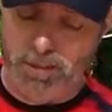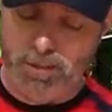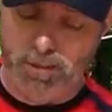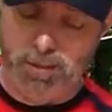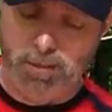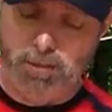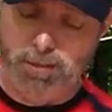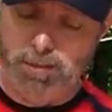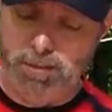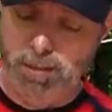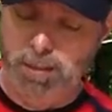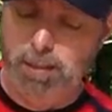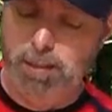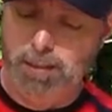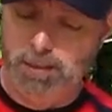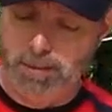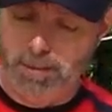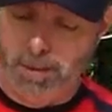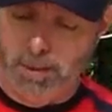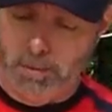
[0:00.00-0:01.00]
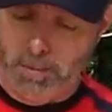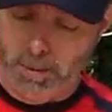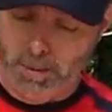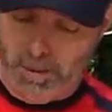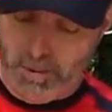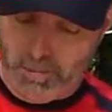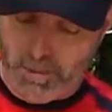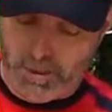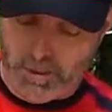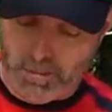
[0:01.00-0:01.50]
the cheese is going to
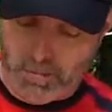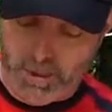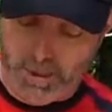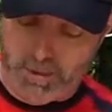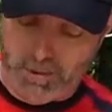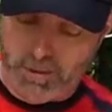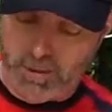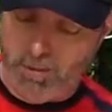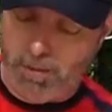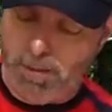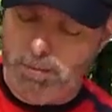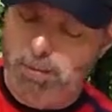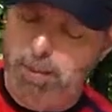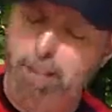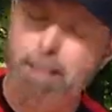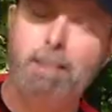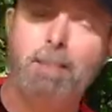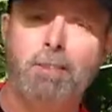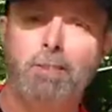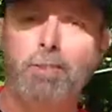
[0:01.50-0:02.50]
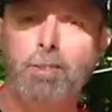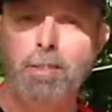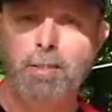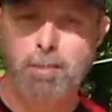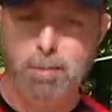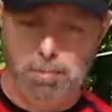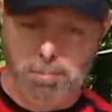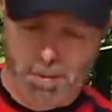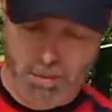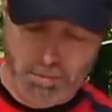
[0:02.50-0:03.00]
pretty much melt. So I would like the
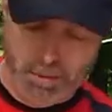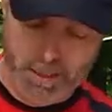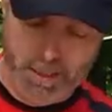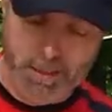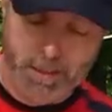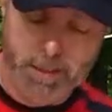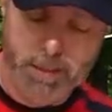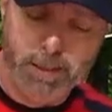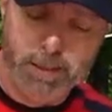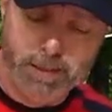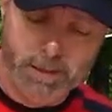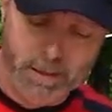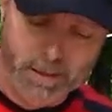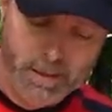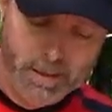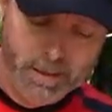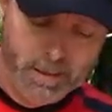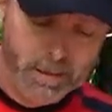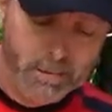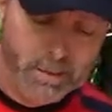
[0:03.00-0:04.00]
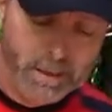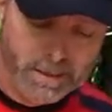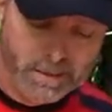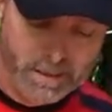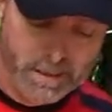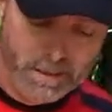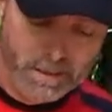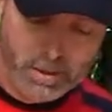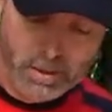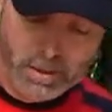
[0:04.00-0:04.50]
cheese to be blended in the best I